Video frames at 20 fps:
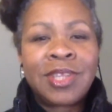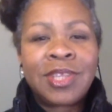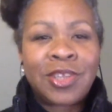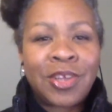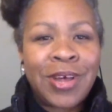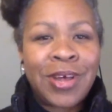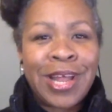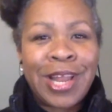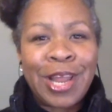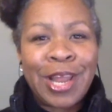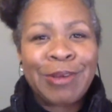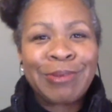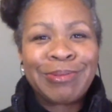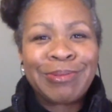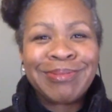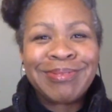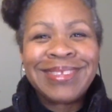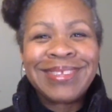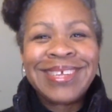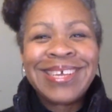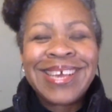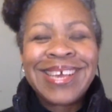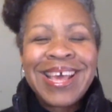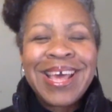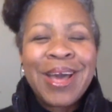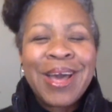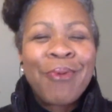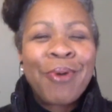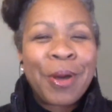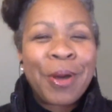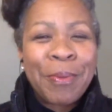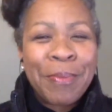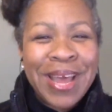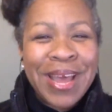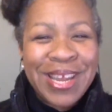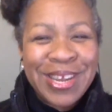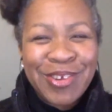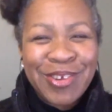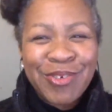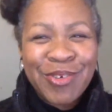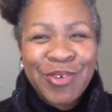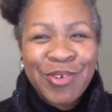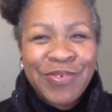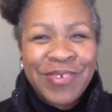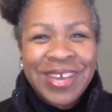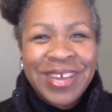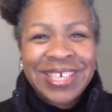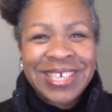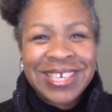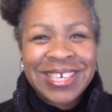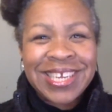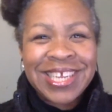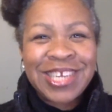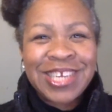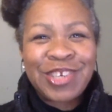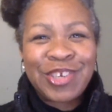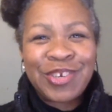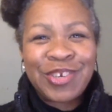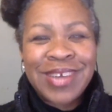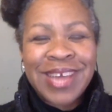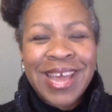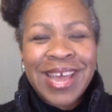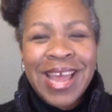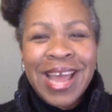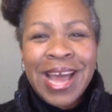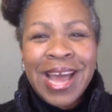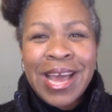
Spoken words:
So, hello. Welcome back to Groove Asia Leaders Unite.